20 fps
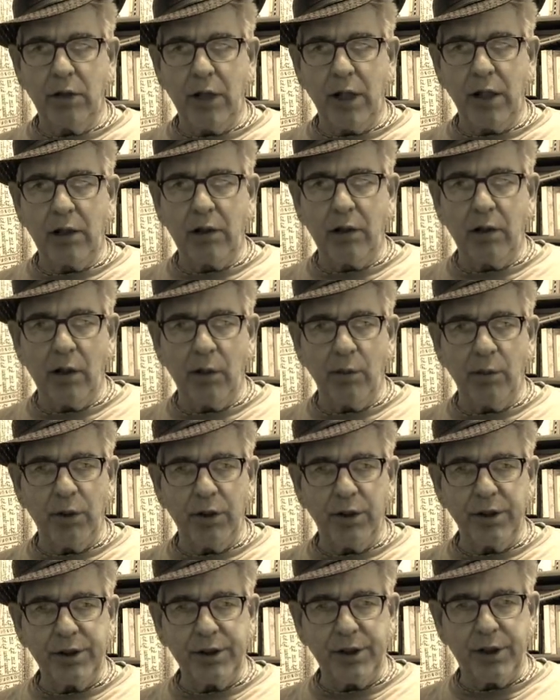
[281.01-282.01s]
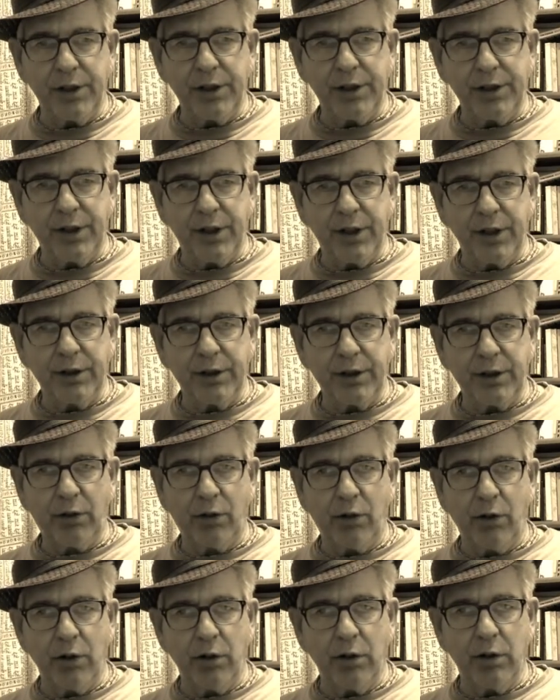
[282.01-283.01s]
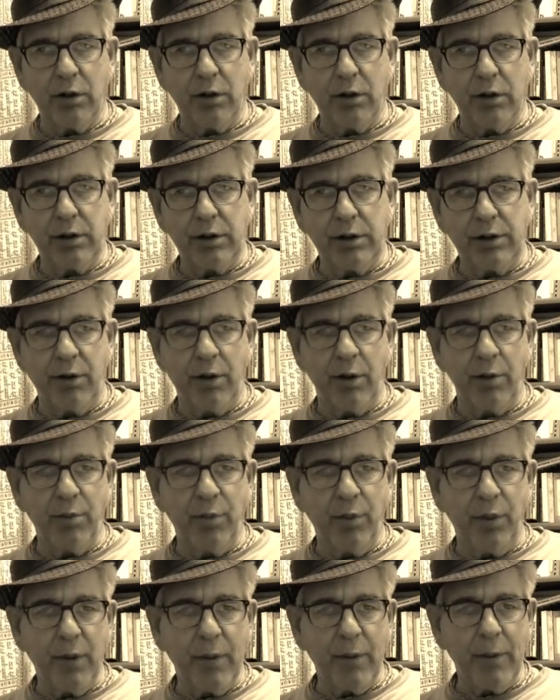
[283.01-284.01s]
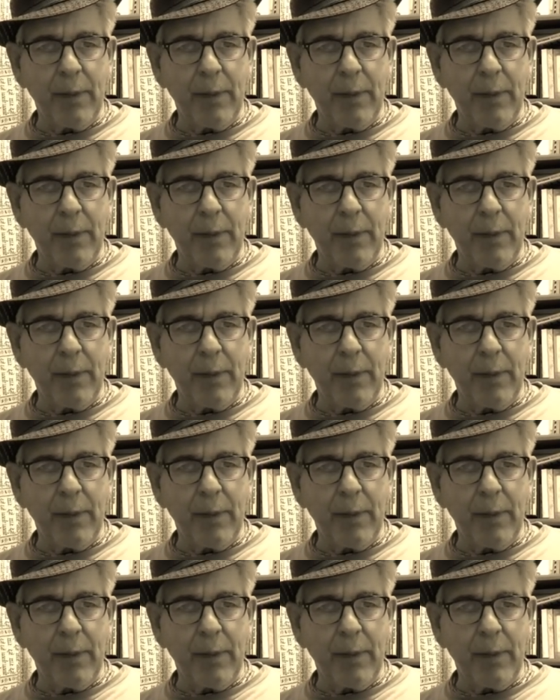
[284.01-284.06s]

nightclub on the Sunset Strip.